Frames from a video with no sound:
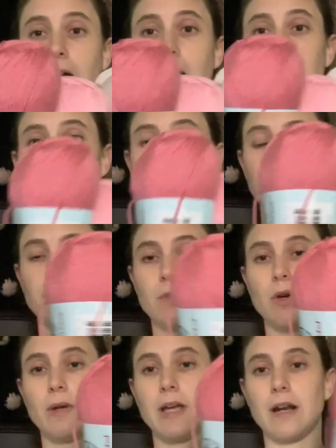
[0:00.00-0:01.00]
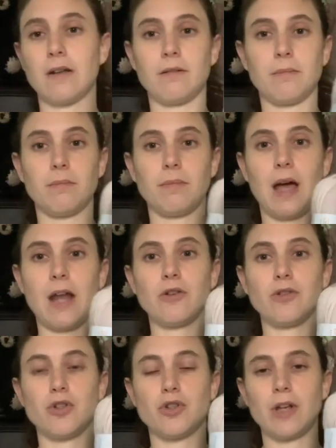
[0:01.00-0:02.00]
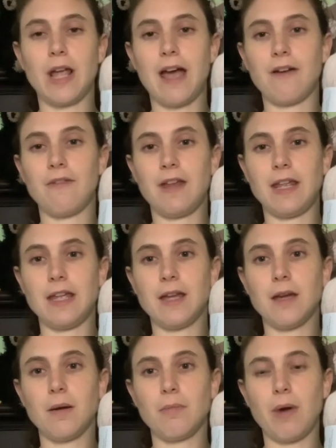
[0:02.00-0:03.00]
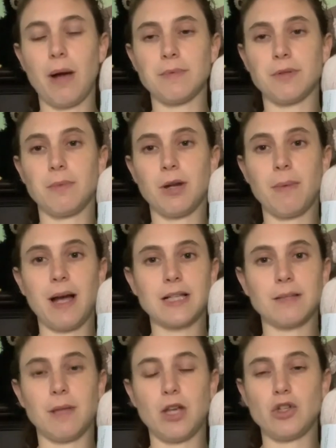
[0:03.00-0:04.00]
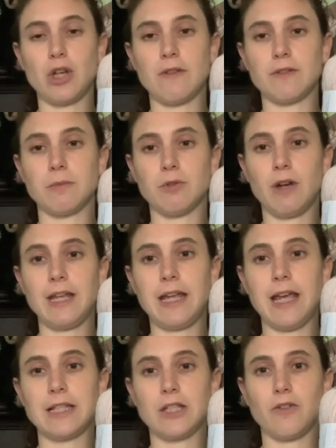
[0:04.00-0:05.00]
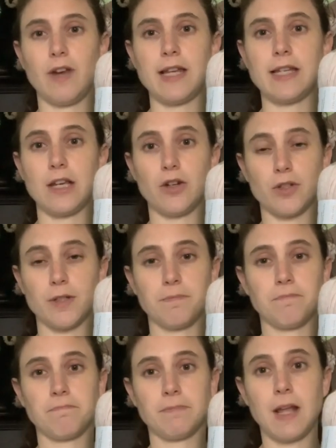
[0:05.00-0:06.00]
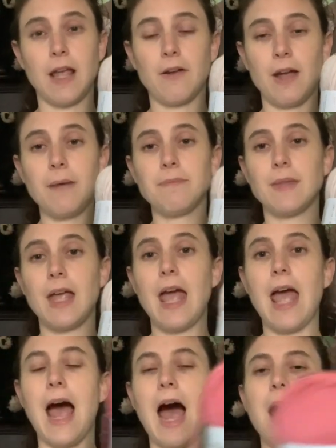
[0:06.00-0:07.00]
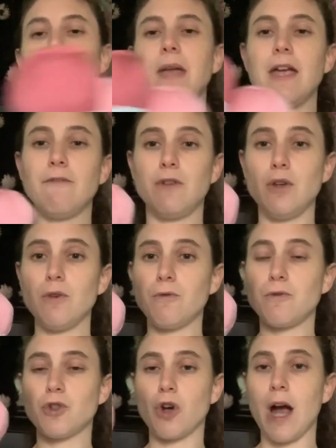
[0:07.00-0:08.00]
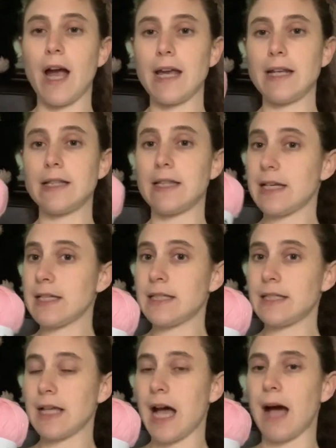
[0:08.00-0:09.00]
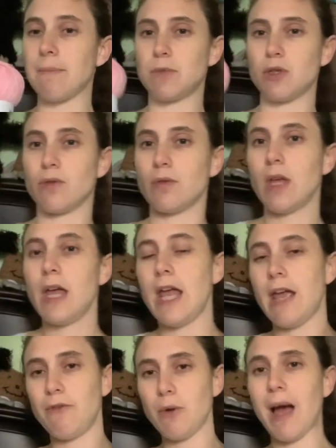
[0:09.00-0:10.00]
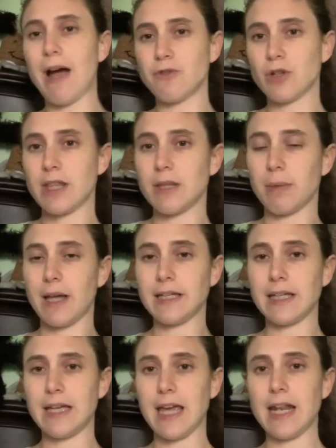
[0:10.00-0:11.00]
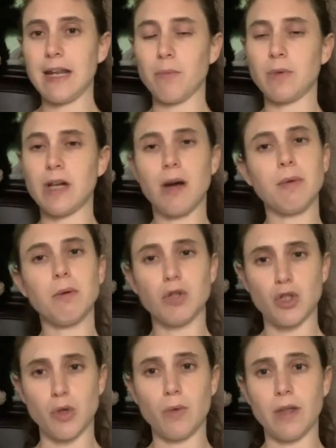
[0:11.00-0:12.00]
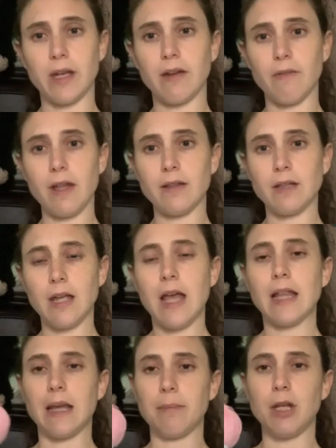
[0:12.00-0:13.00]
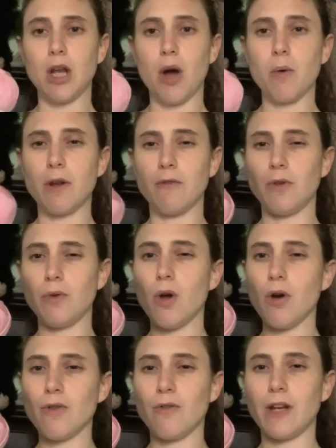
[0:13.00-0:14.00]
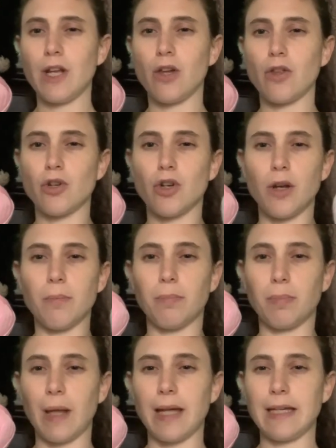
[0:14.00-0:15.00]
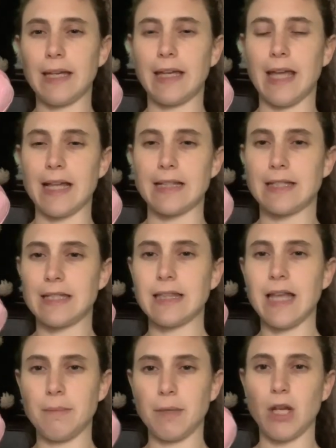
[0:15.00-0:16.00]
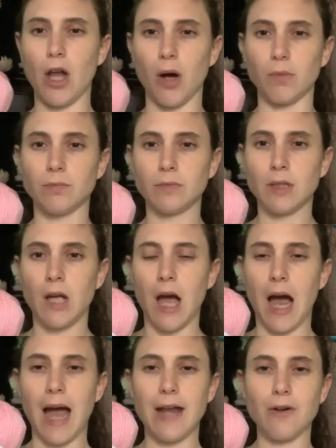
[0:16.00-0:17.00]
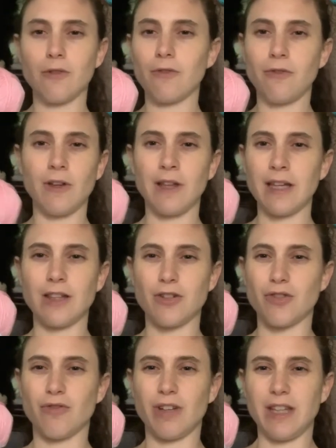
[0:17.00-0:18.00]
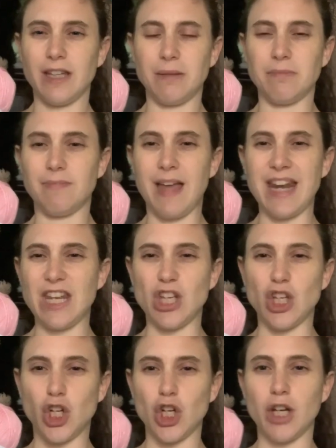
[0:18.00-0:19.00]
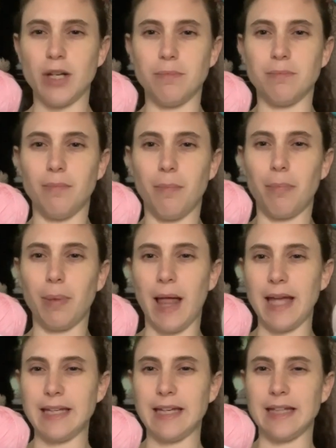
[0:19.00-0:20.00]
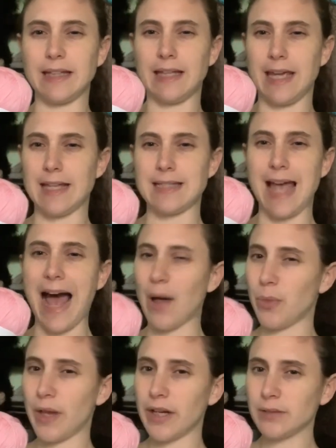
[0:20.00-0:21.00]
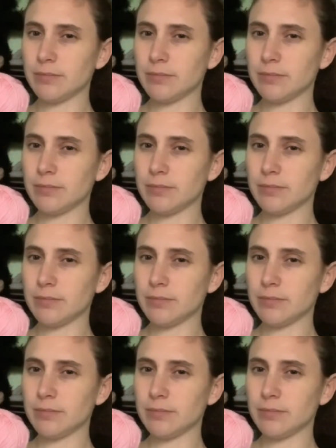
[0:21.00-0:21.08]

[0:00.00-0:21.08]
I don't usually have any problems with Mary Maxim. They usually have some great kits and great deals. Okay. If you've tried this, so if you have tried the blanket kit, tell me what you think of it. Let me know. And if you know of any other good blanket kits, let me know. I don't feel like there's really any good blanket kits out there.